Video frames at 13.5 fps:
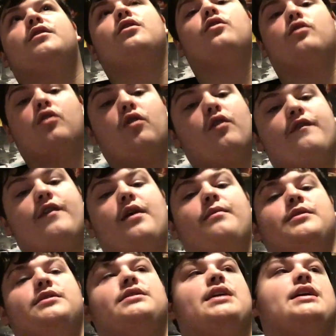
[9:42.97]
Or Corey
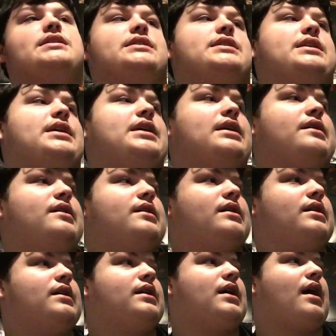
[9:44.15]
Feldman stares into the
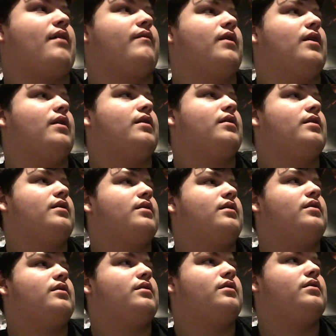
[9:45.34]
camera.
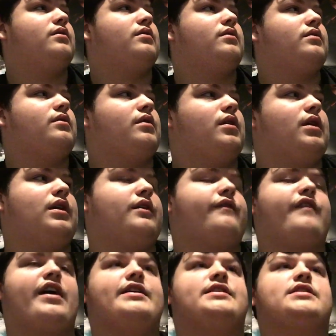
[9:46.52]
And it
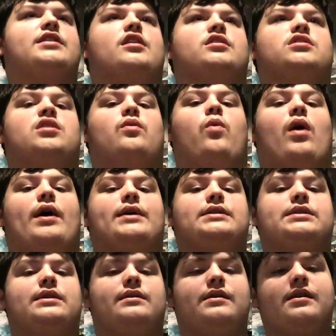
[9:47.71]
fades to
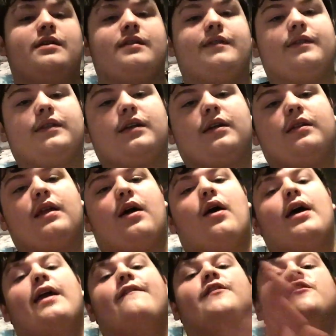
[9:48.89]
white. Now I
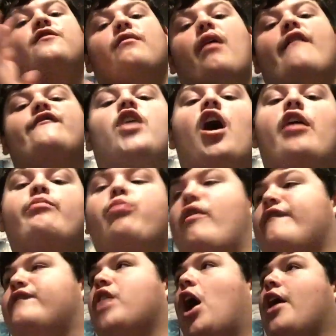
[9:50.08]
give this film a
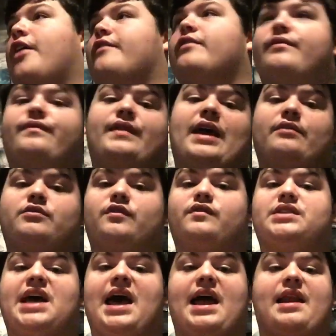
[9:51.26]
5.5 out of
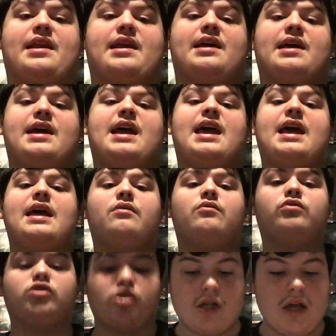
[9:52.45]
10.
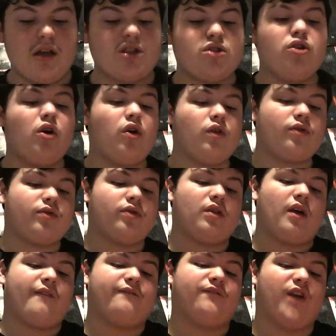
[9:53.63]
It's not
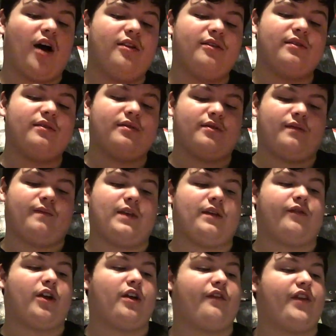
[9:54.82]
a fun
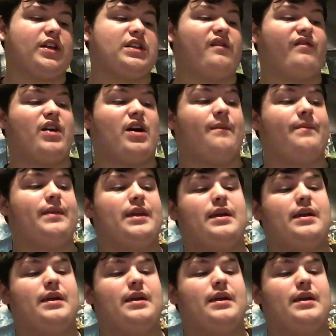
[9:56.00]
Friday the 13th film,